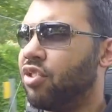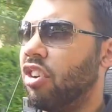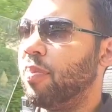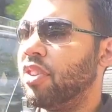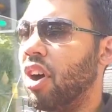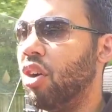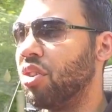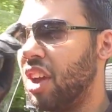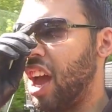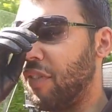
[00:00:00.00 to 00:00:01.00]
truth be told.
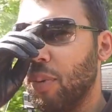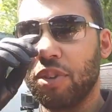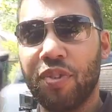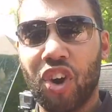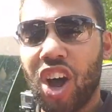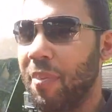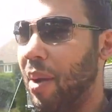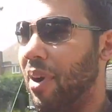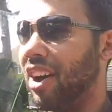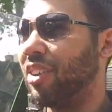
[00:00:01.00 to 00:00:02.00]
I've almost forgotten
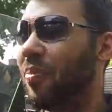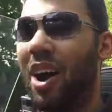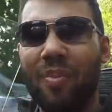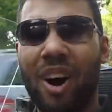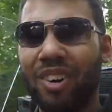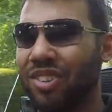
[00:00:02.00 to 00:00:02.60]
about my Mark